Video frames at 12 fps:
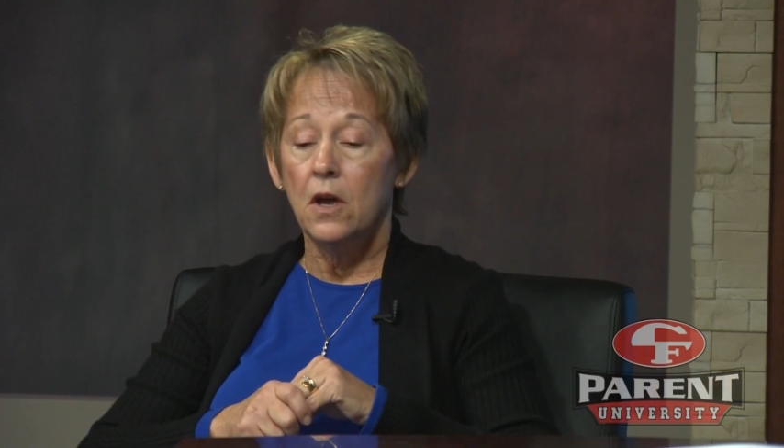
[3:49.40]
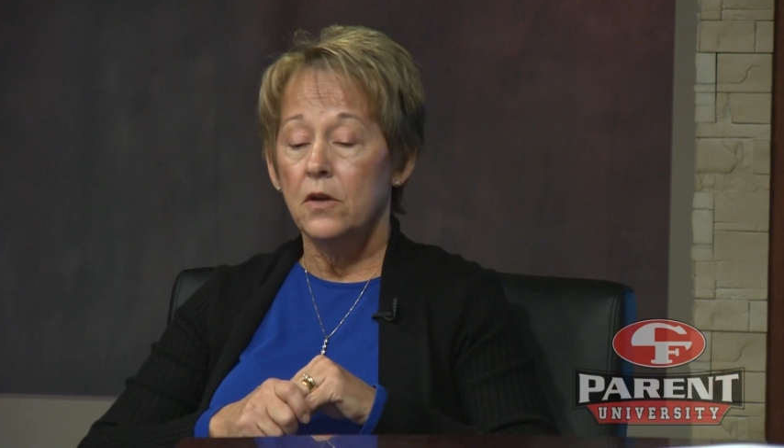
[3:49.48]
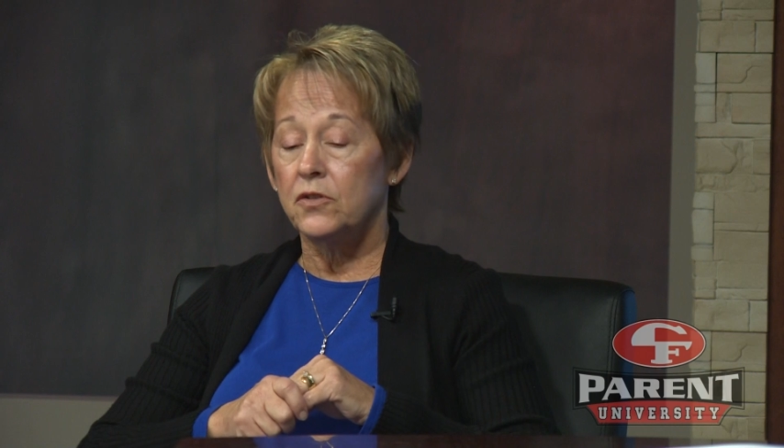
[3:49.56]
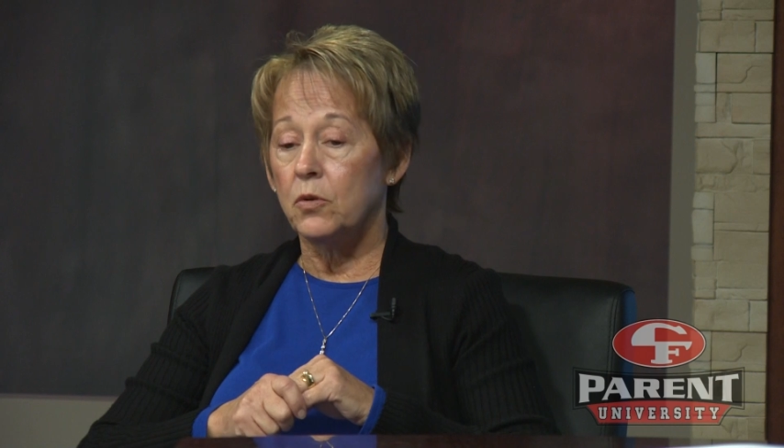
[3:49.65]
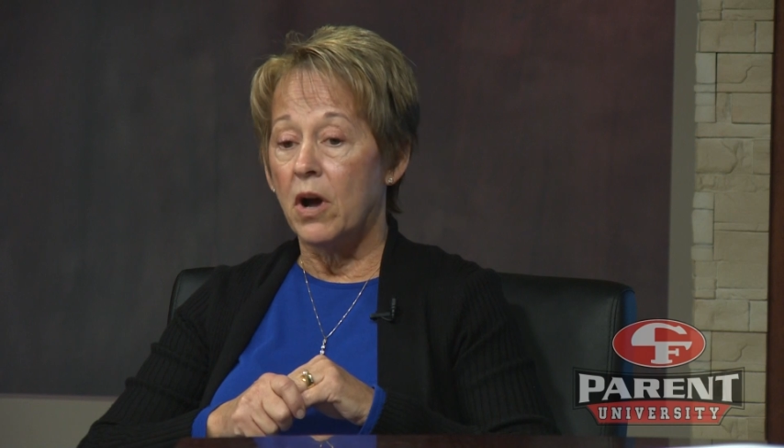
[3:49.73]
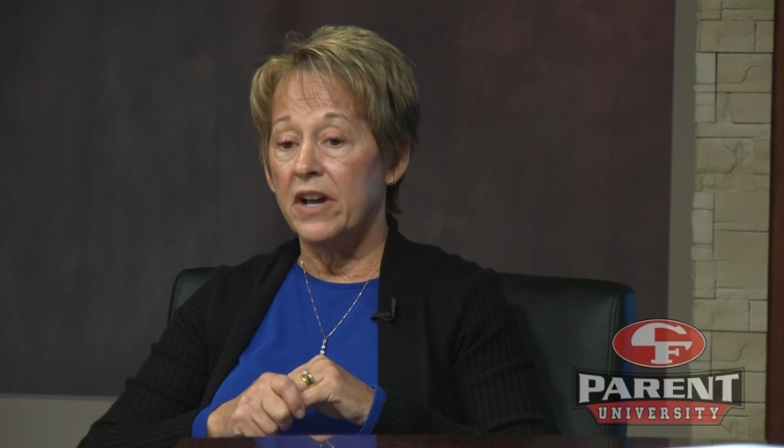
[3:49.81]

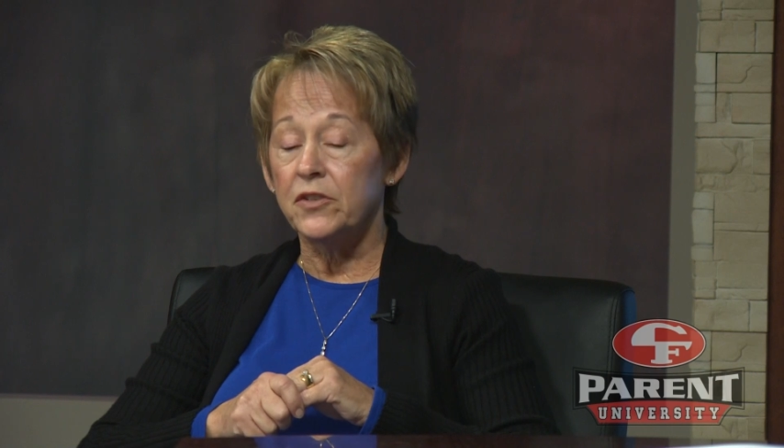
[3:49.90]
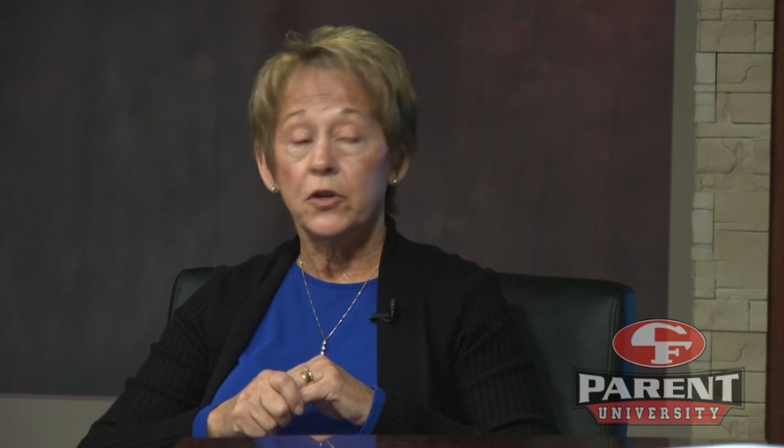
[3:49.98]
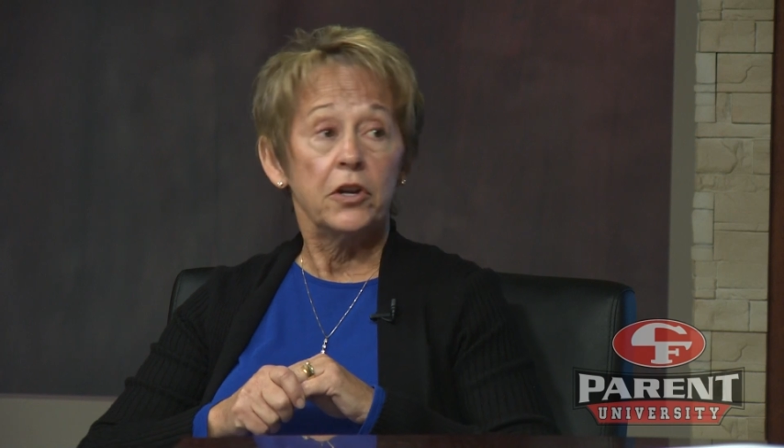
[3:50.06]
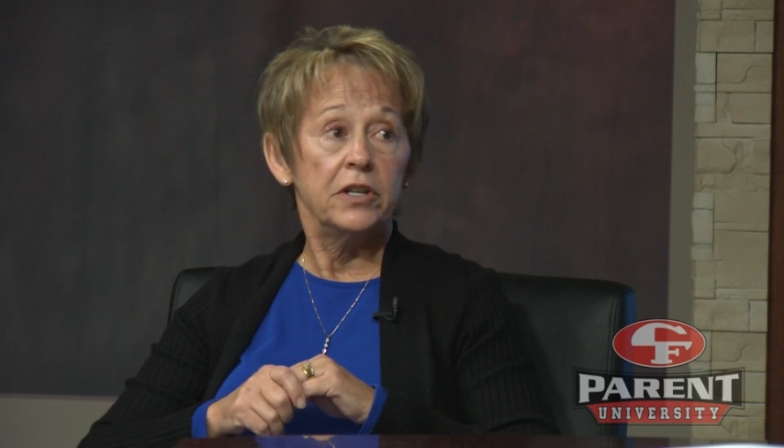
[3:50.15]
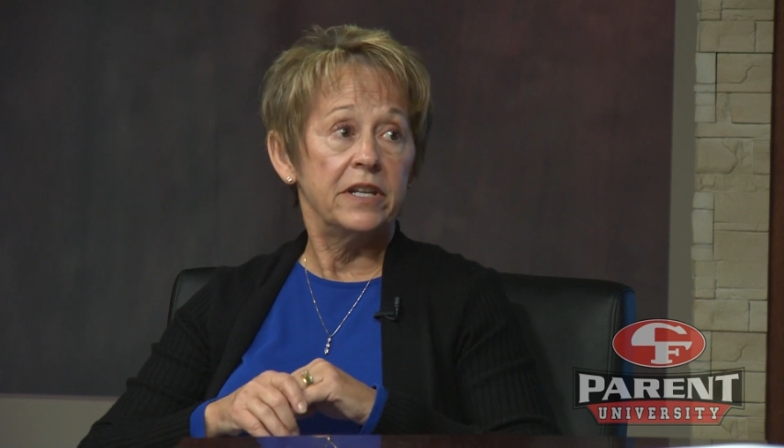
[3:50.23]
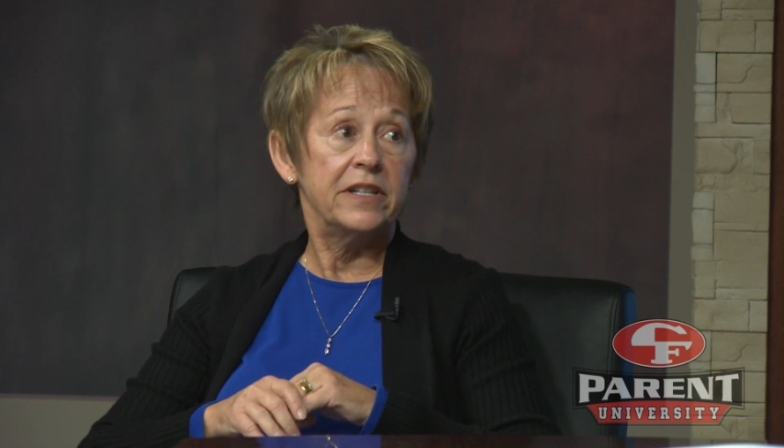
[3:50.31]
So I
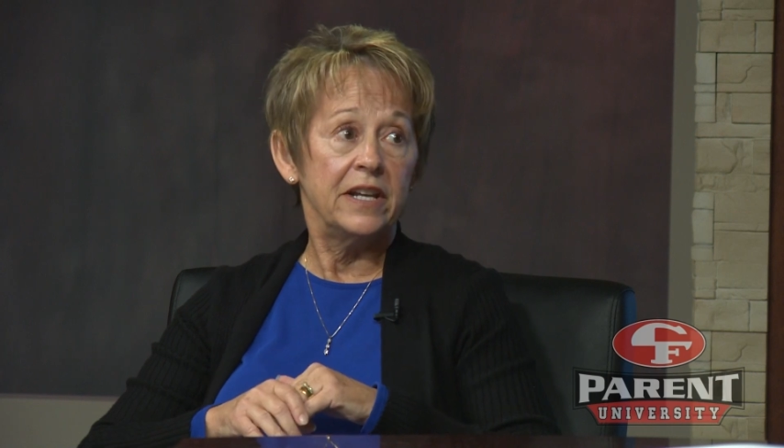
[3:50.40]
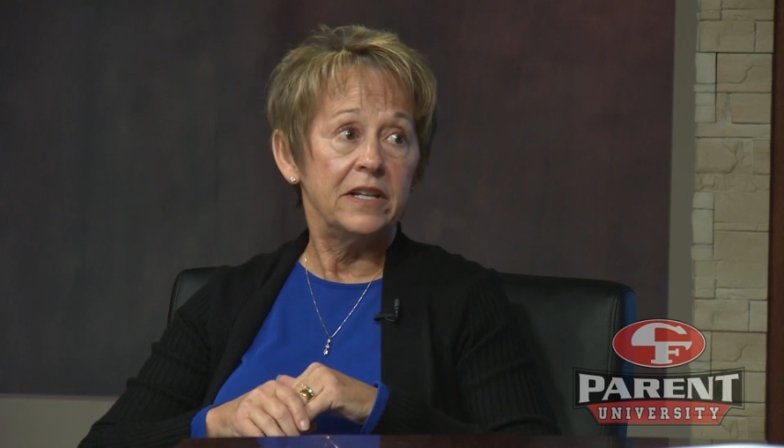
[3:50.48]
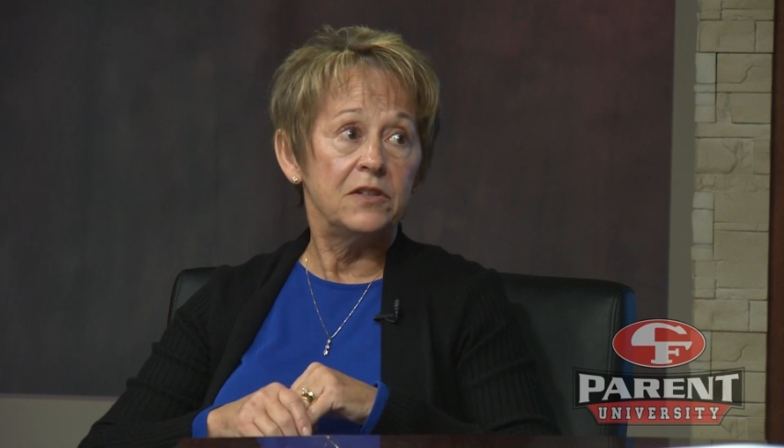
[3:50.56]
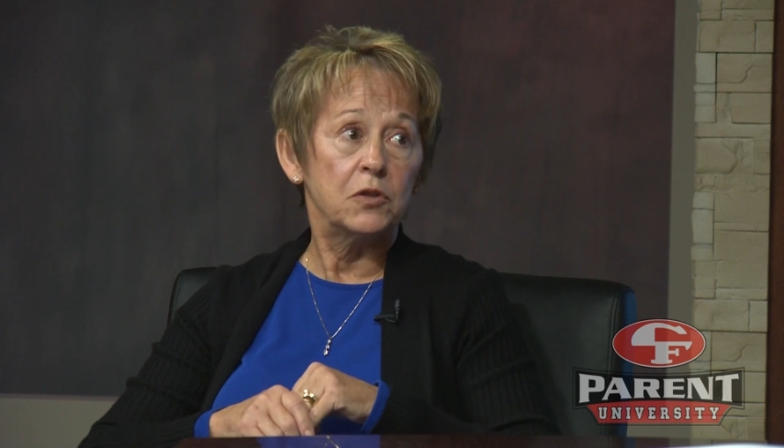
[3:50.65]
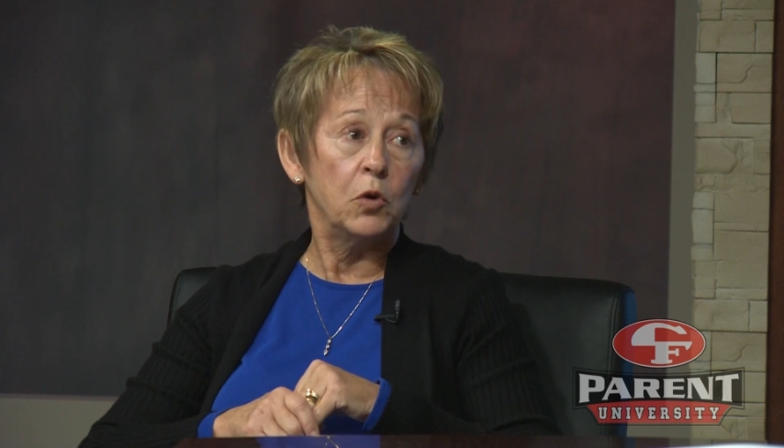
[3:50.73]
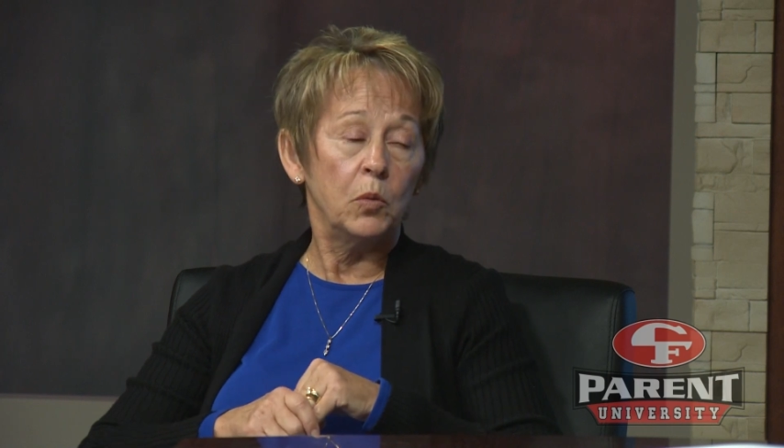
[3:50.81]
started attending
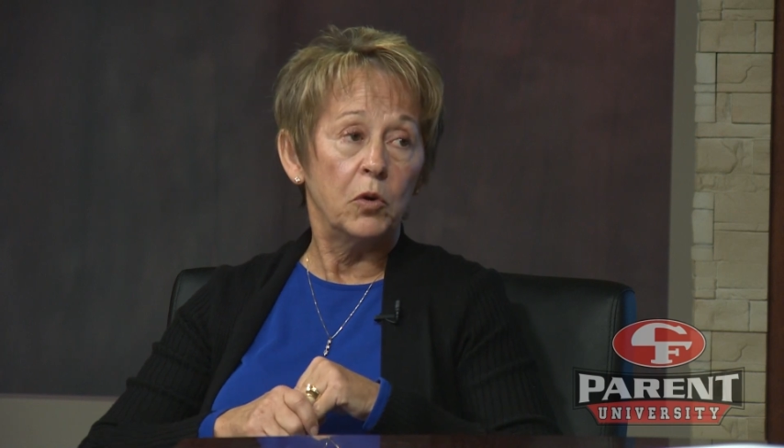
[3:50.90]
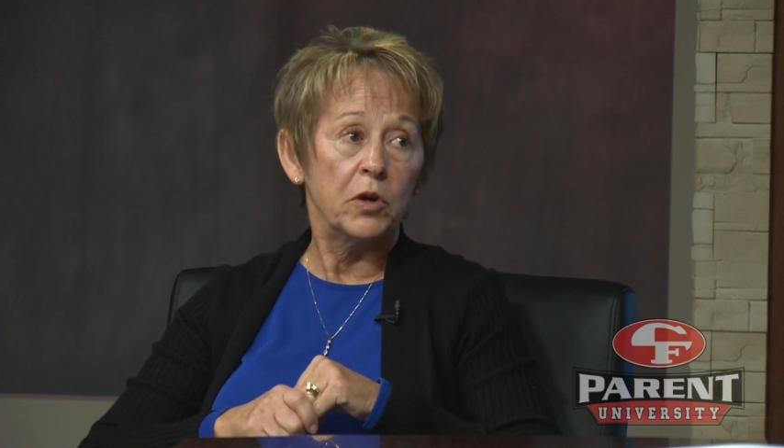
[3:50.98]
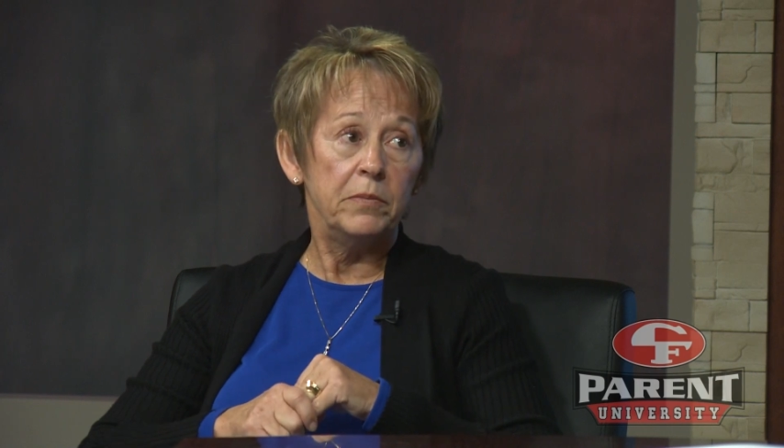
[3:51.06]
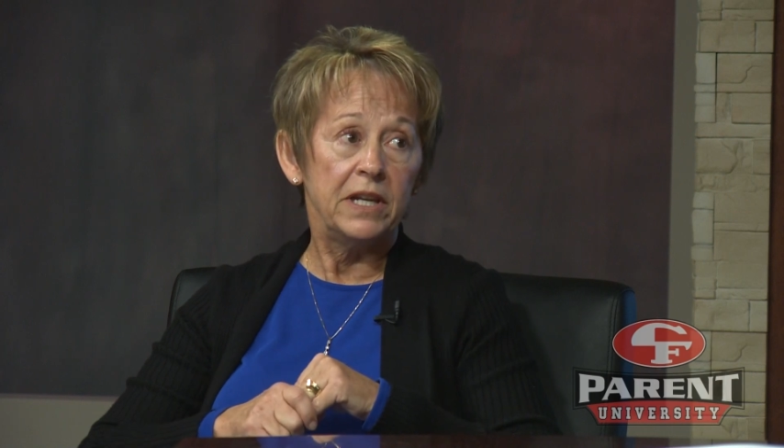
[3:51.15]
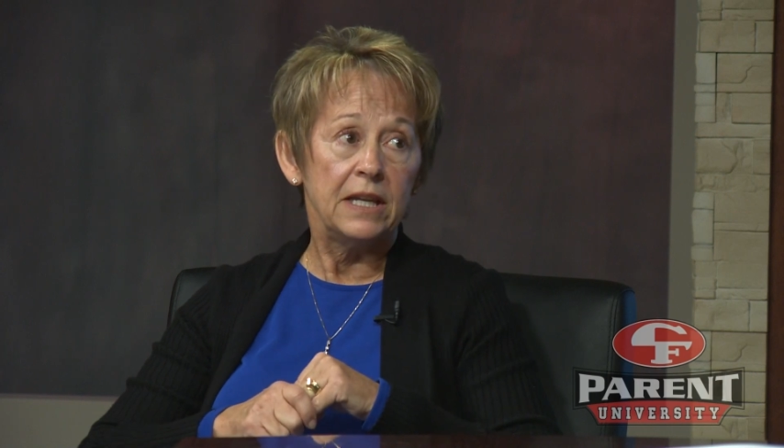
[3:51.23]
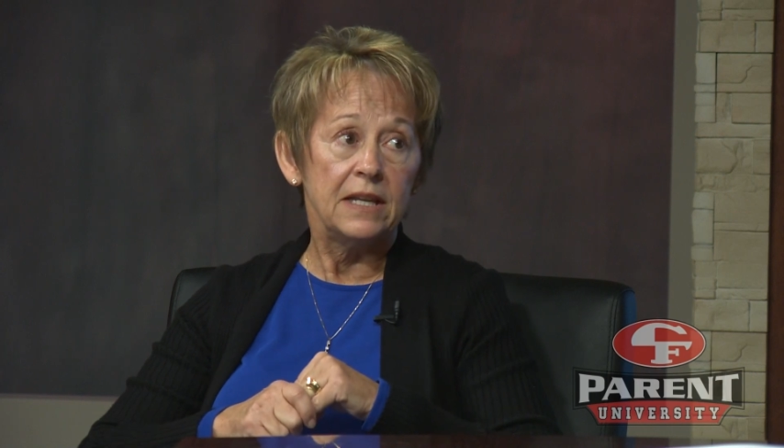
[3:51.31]
school board
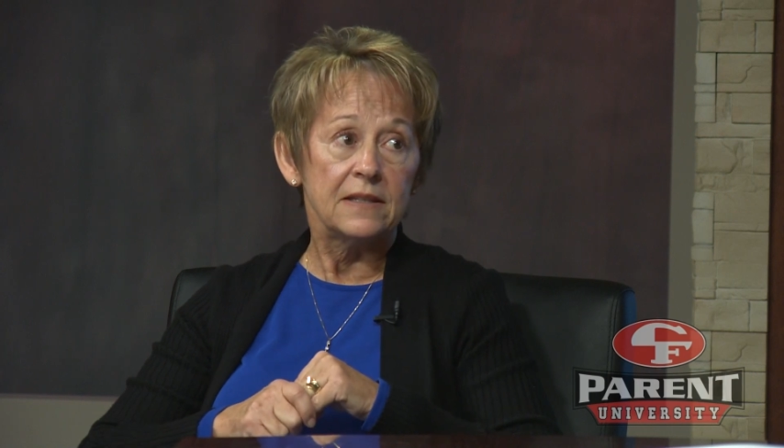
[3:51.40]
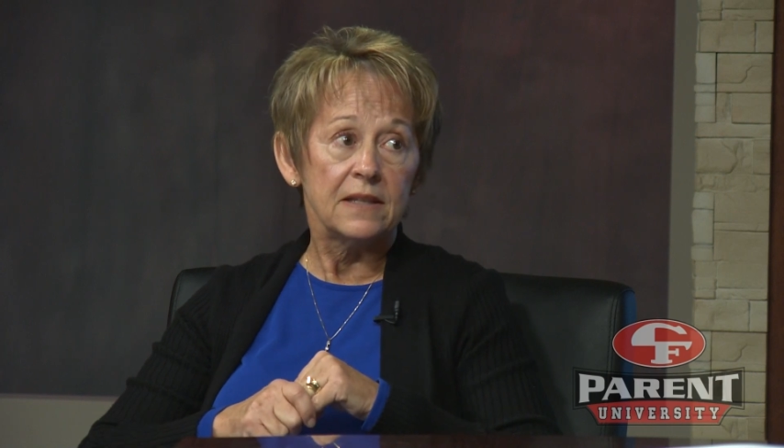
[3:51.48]
meetings,